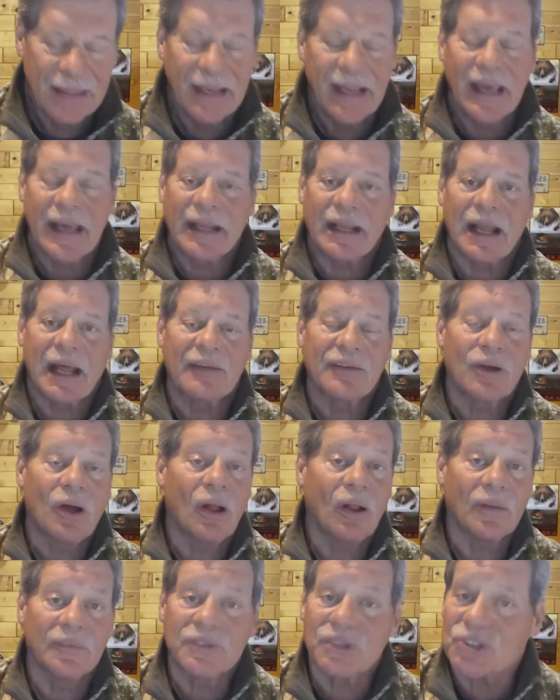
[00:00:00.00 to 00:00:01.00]
and I
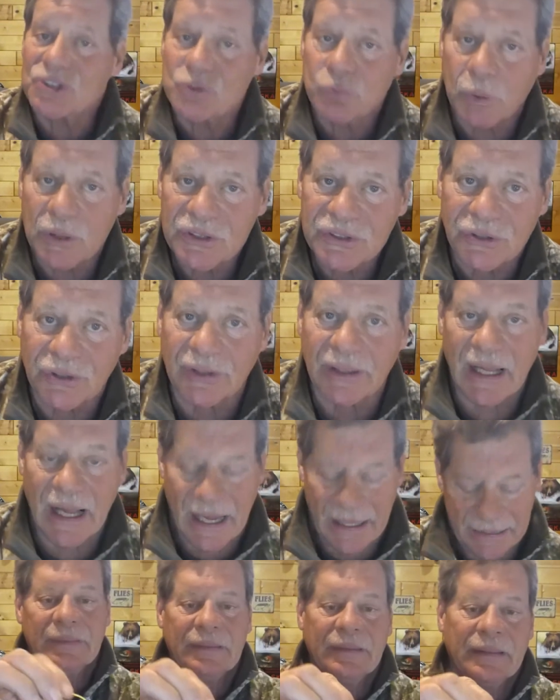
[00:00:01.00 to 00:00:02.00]
call it the Swisher
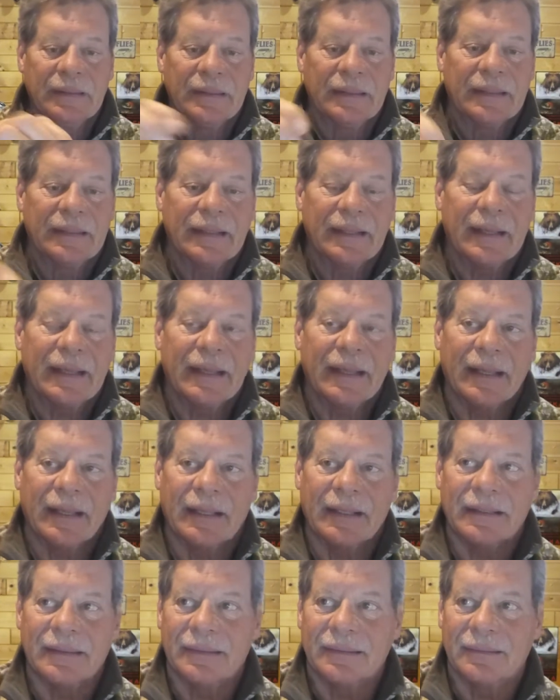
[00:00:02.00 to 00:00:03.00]
Knot.
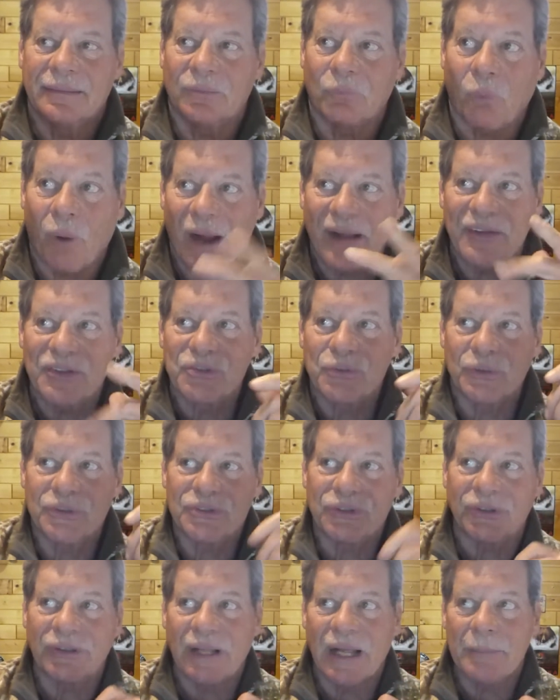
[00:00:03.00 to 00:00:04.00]
And why the
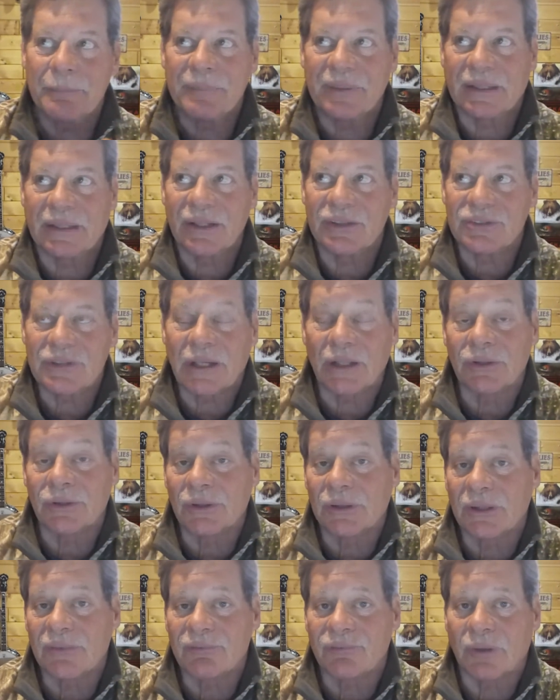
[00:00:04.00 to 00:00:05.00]
Swisher Knot? Because I
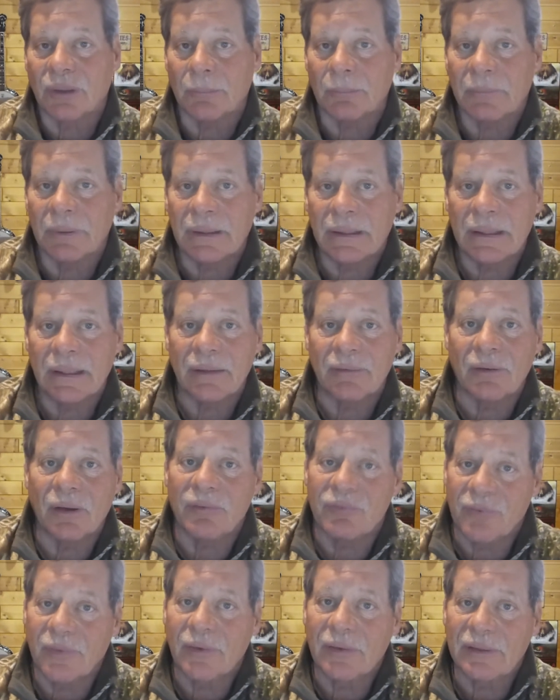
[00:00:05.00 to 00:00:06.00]
learned it from
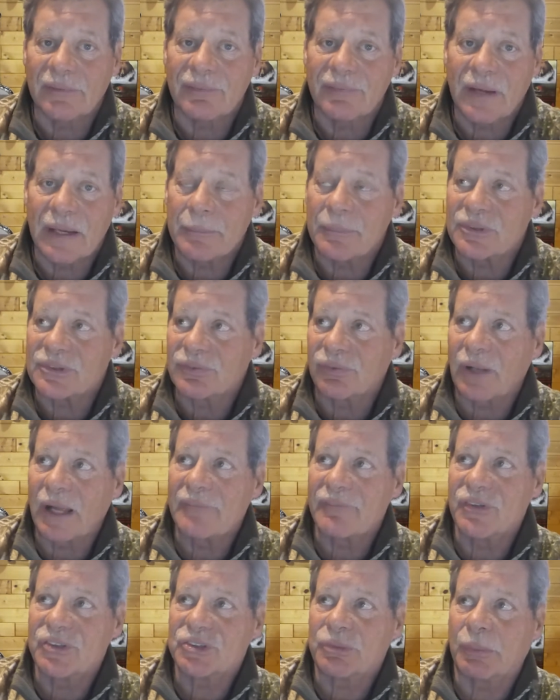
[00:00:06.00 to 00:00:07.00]
a fairly famous
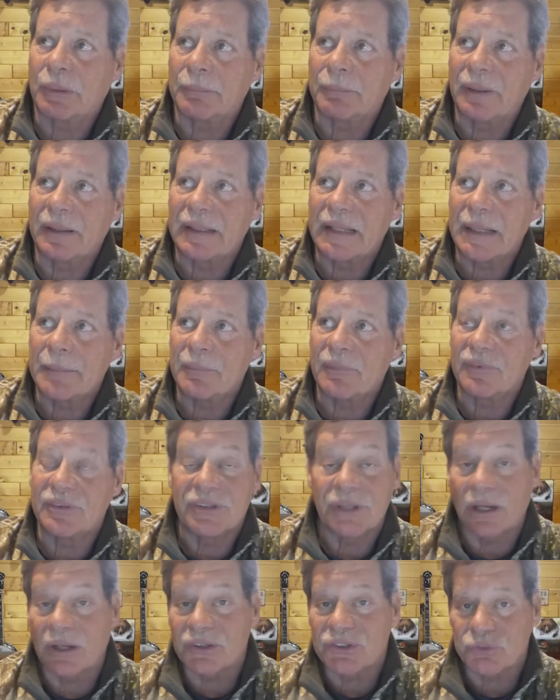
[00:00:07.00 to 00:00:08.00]
fly fisherman by the name
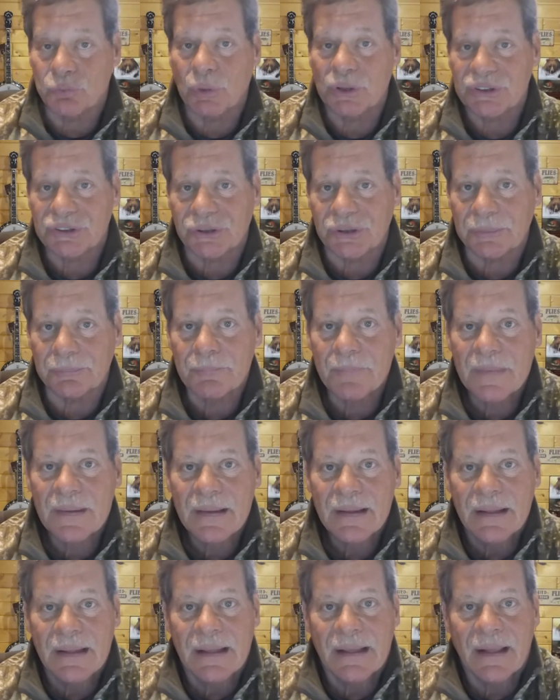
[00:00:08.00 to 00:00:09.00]
of Doug Swisher.
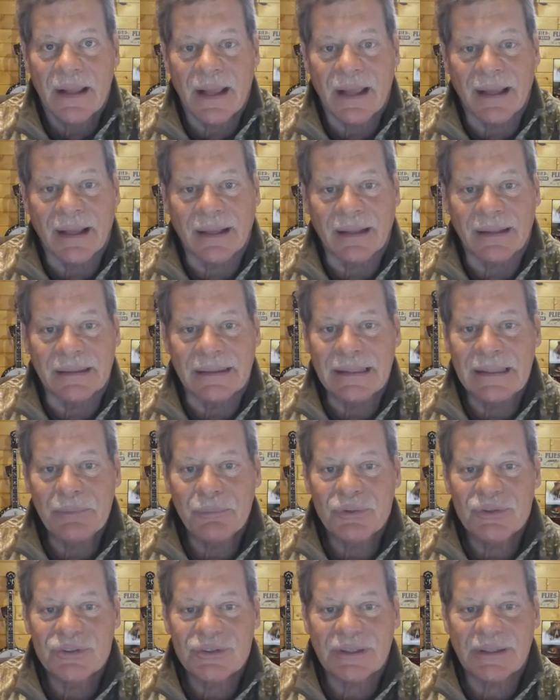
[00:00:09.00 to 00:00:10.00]
And he
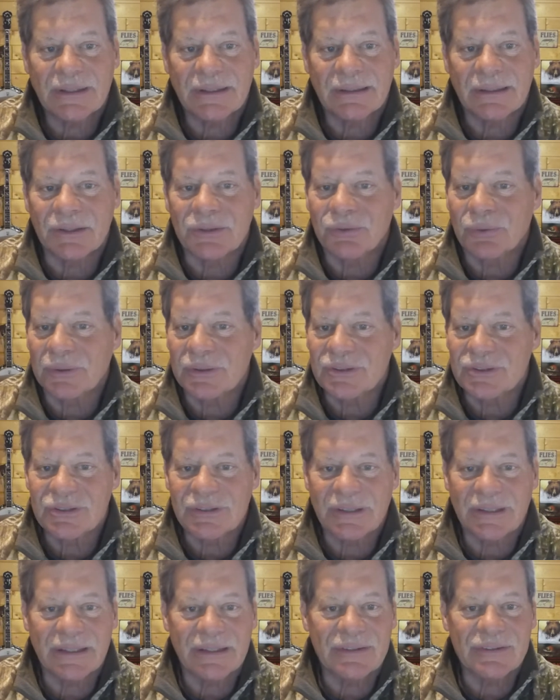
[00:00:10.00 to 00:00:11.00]
was in the Twin
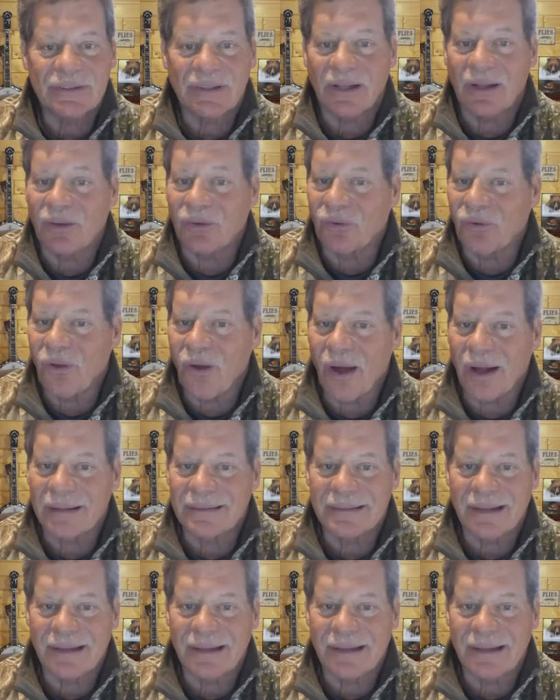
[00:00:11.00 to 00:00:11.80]
Cities a long